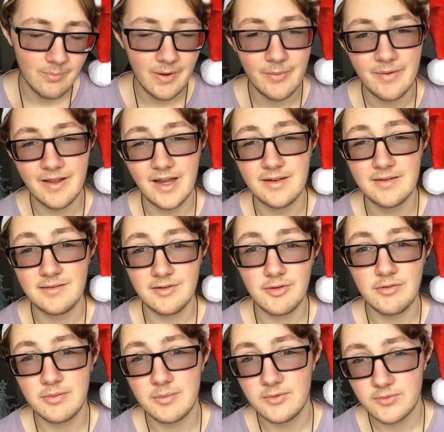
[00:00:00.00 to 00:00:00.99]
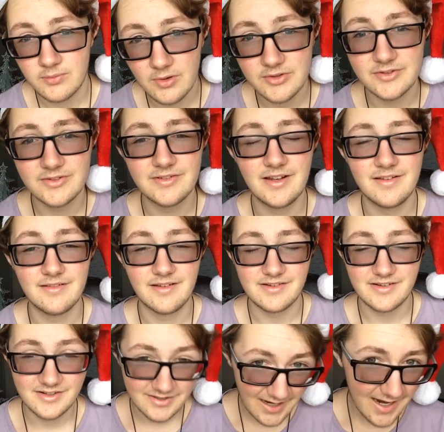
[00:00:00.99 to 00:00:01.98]
anyway guys, thank you so much for watching this
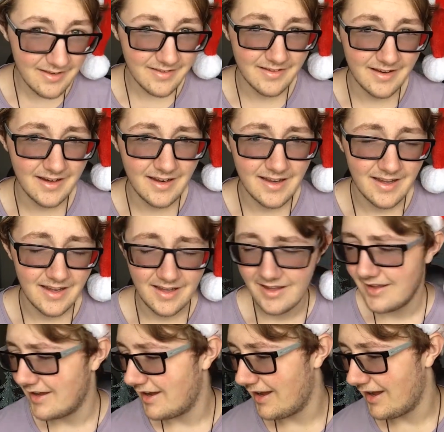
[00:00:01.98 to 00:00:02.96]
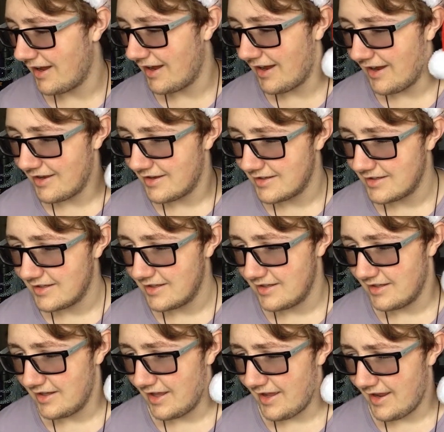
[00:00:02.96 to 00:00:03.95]
CHATZEE.
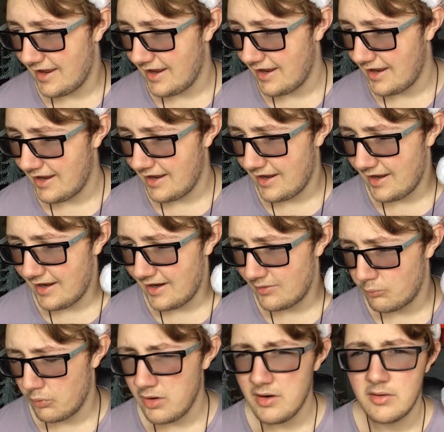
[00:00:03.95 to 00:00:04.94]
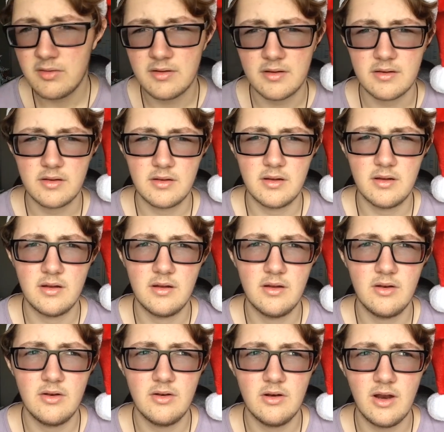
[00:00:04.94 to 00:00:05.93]
And what is this?
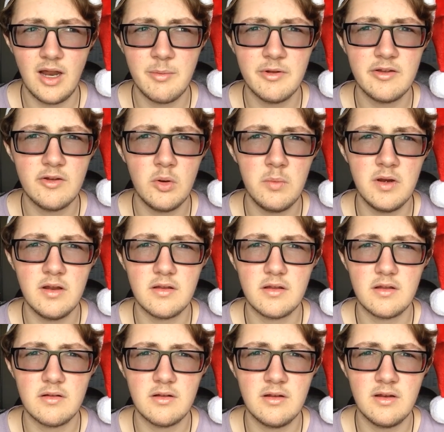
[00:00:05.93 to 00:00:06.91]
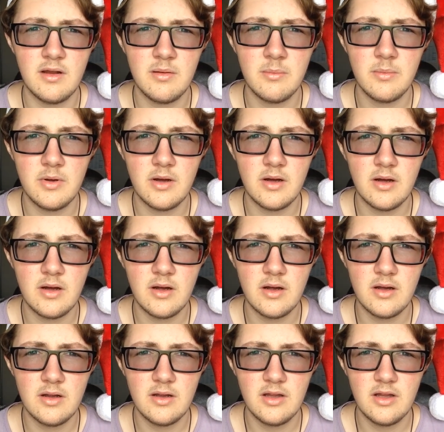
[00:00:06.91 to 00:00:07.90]
I'm assuming it's
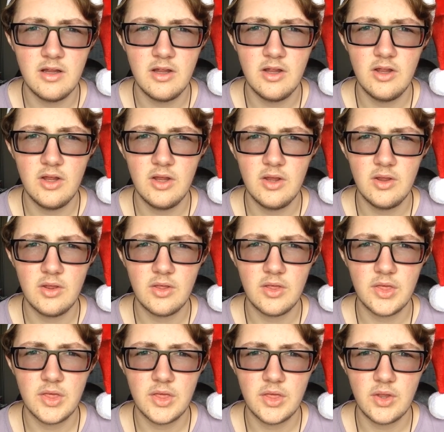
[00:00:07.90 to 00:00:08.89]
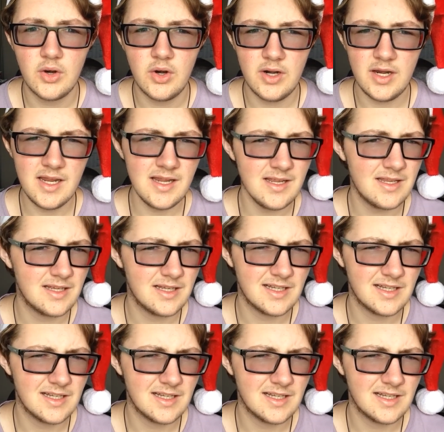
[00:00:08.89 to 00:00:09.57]
number 30?